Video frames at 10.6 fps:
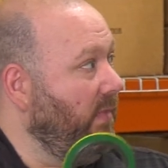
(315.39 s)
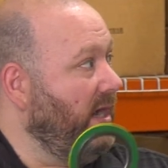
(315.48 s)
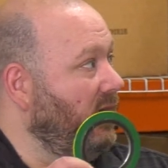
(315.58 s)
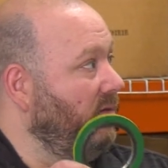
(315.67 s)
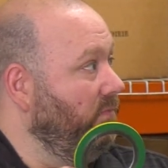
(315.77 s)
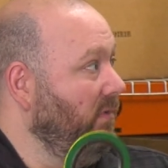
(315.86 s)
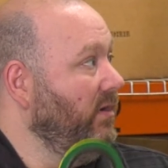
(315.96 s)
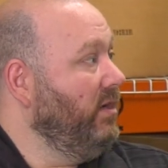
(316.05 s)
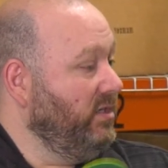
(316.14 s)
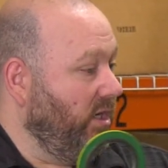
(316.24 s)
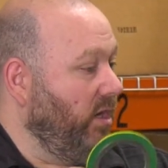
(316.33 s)
made
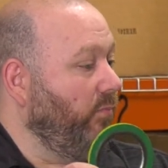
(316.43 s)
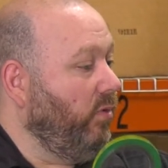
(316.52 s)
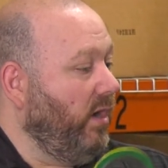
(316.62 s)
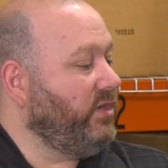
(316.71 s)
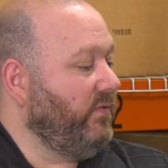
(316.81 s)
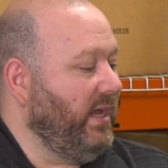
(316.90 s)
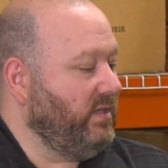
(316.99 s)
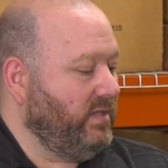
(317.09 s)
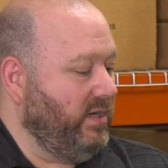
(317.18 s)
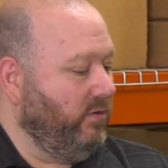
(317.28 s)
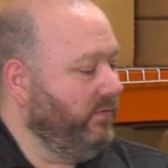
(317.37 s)
to compress for that
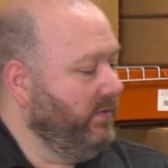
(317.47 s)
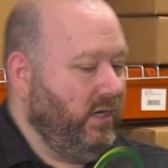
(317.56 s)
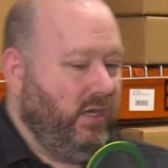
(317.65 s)
seal.